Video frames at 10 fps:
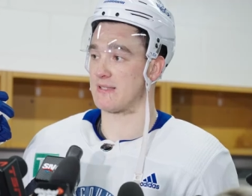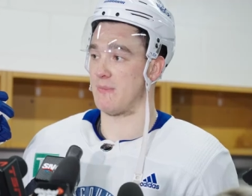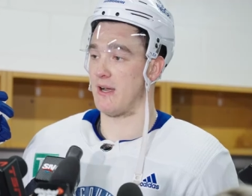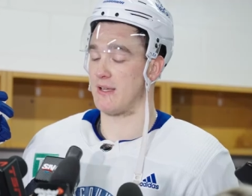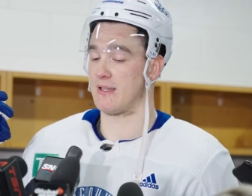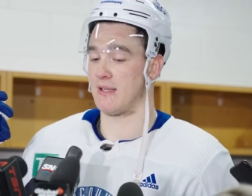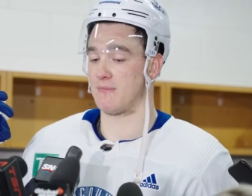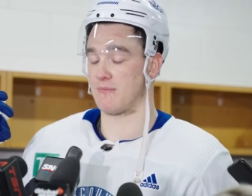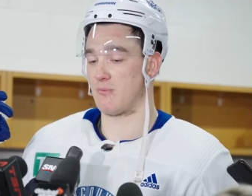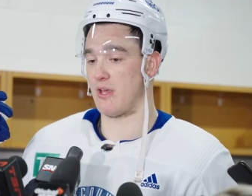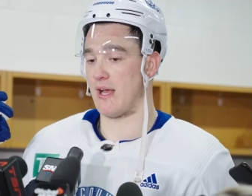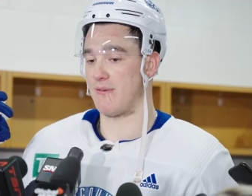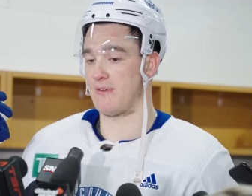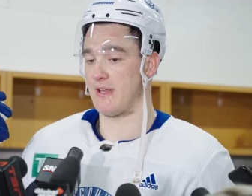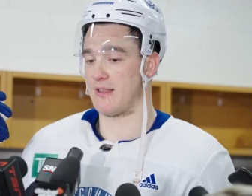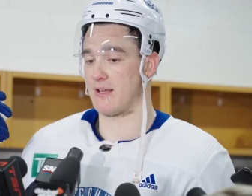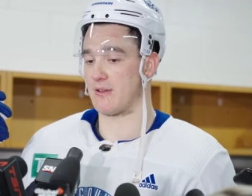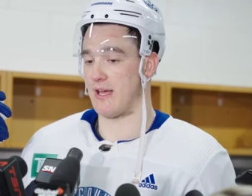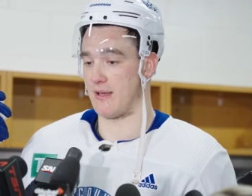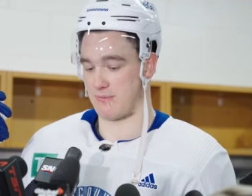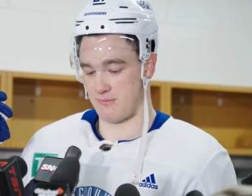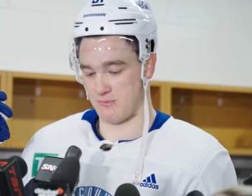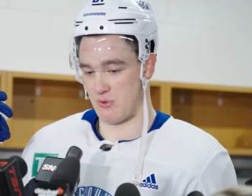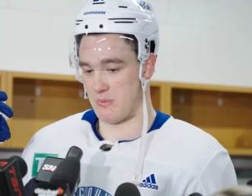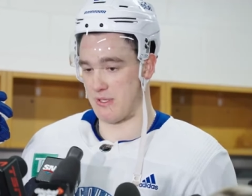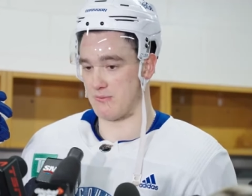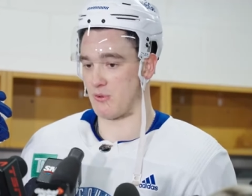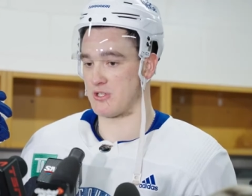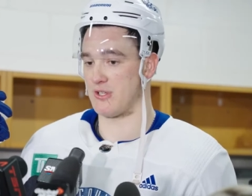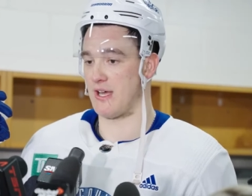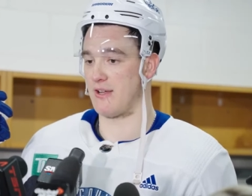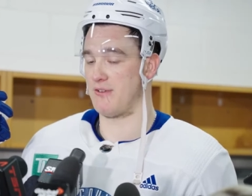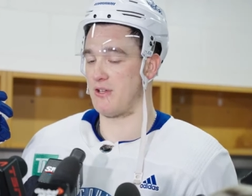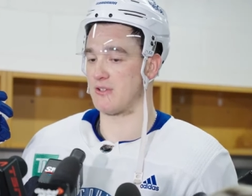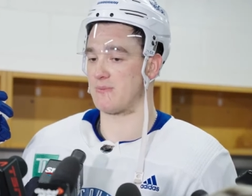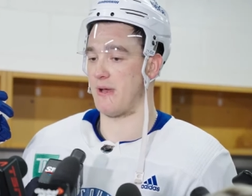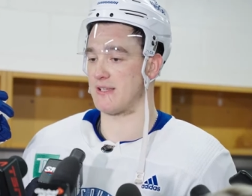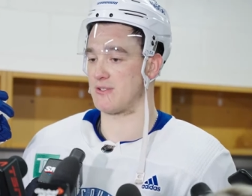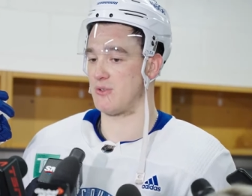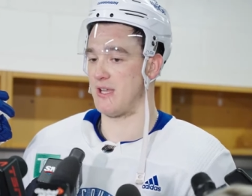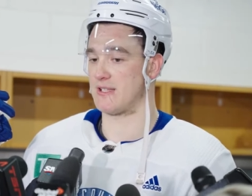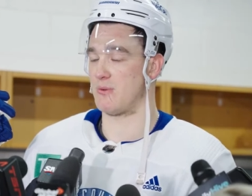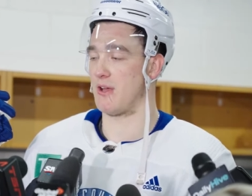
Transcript: smart and we I, I think like we've been watching a lot of videos past two days.